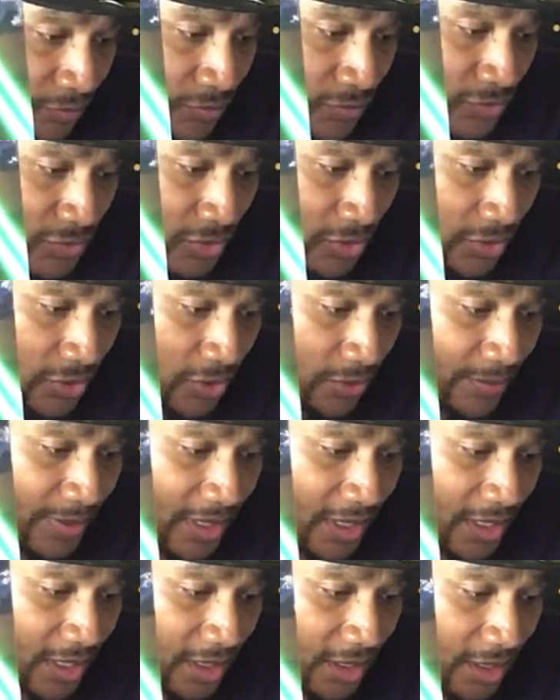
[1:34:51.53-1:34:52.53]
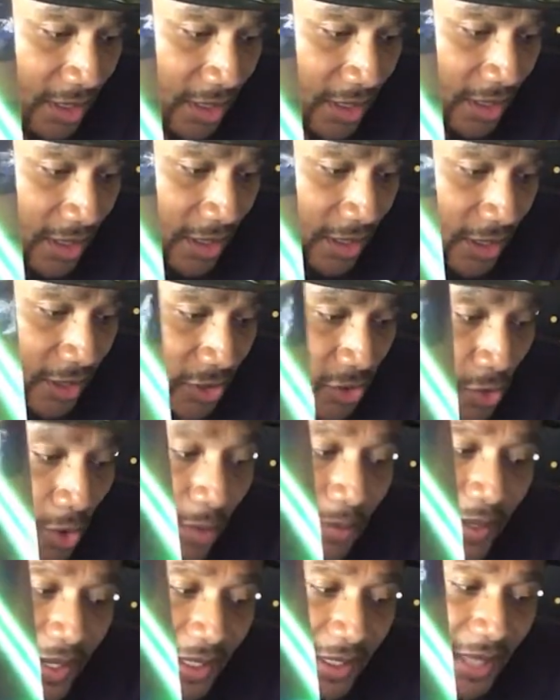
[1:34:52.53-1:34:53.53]
So you're being, you're
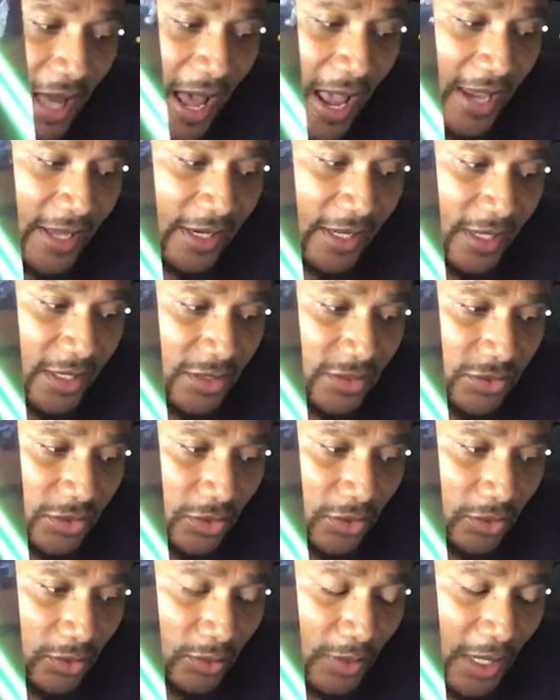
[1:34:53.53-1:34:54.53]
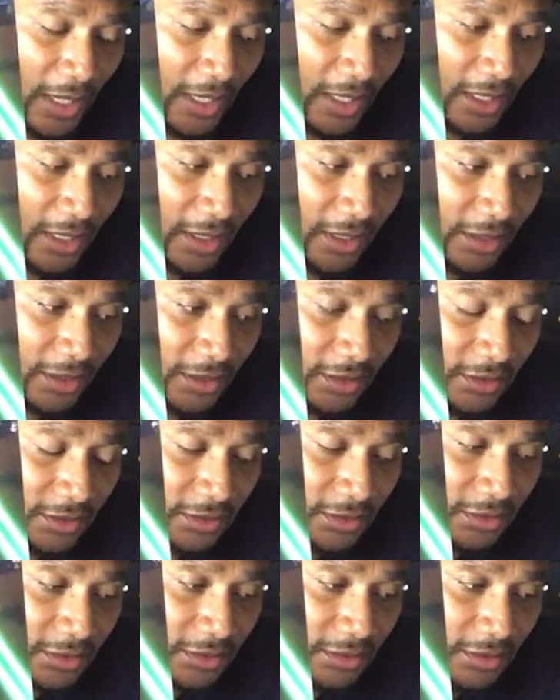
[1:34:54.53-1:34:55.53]
being guided, so uh,
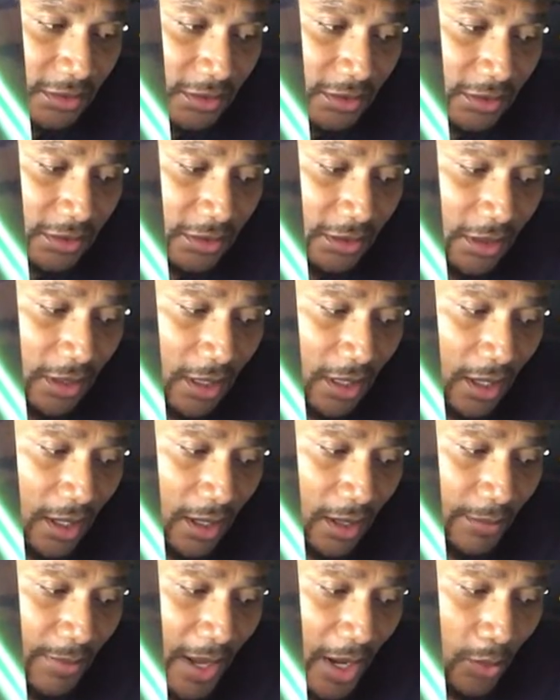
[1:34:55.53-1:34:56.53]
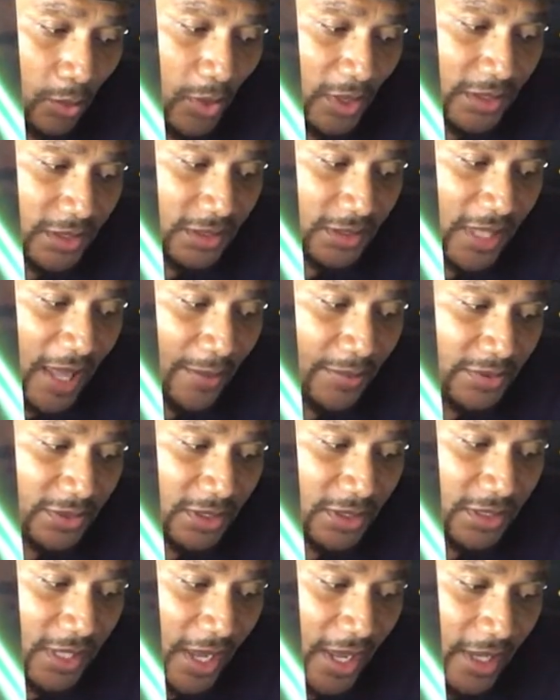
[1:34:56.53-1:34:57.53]
about what steps to
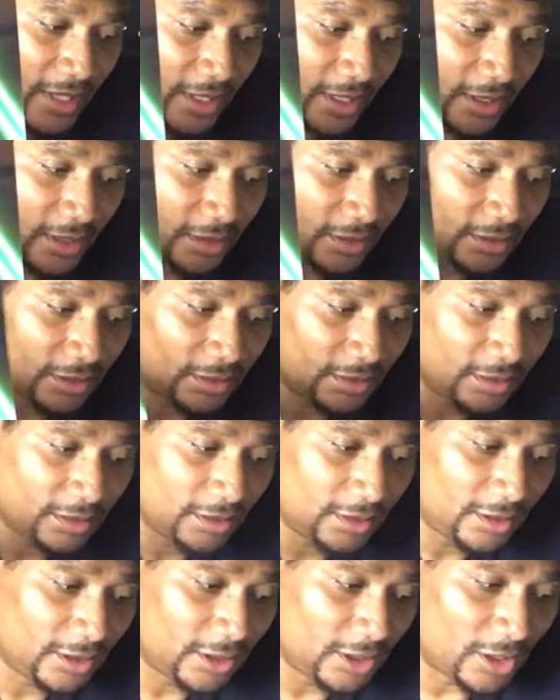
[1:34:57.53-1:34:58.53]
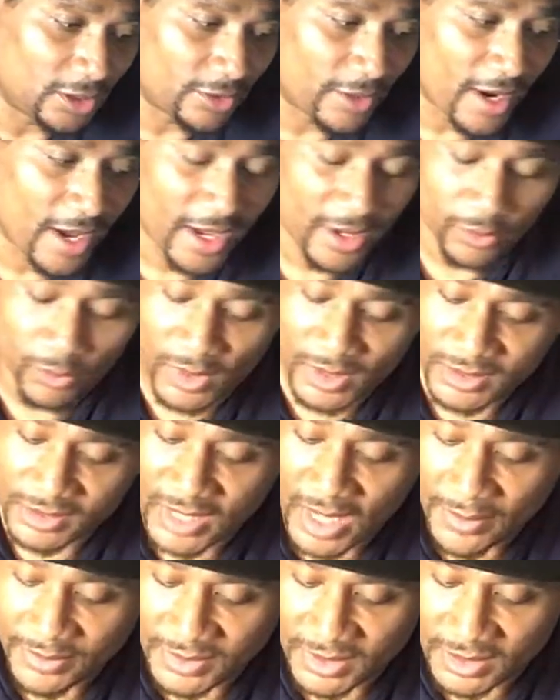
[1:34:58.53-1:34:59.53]
take, all right? What
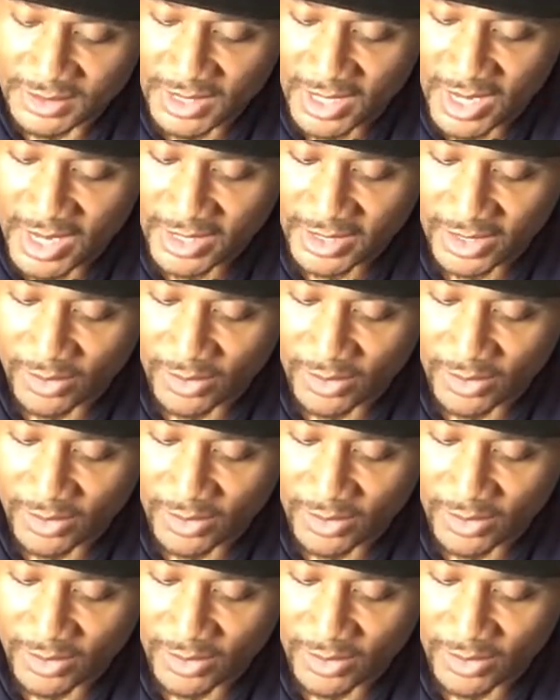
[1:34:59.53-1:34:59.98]
steps to take